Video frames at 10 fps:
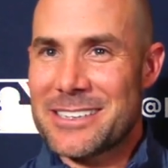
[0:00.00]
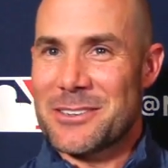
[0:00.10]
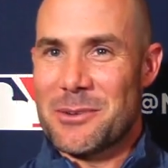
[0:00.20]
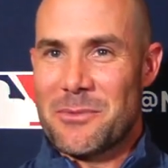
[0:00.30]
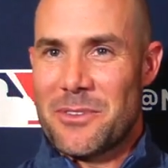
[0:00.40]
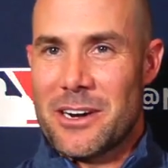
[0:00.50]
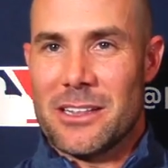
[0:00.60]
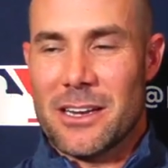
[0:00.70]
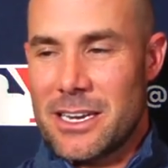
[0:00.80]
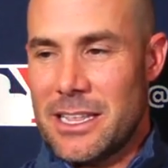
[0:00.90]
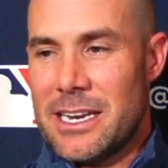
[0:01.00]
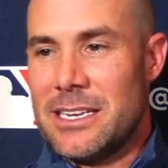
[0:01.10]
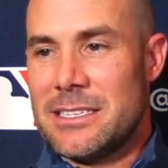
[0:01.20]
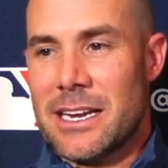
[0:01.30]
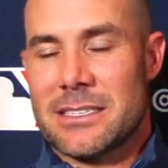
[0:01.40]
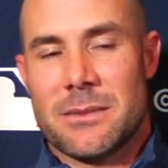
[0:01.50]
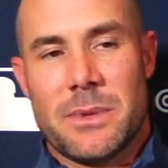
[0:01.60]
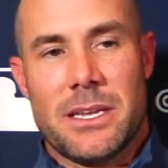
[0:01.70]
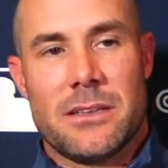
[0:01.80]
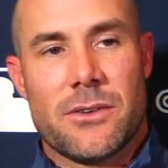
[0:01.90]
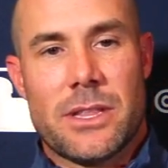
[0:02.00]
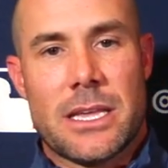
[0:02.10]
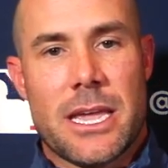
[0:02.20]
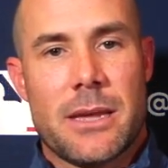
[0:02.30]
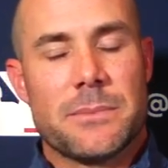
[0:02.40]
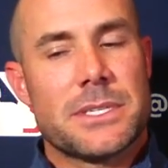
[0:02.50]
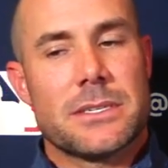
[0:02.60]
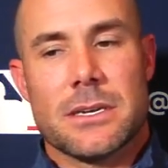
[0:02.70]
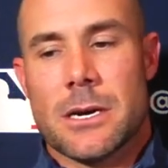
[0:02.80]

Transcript: so I'm very lucky that he's next to me during the games.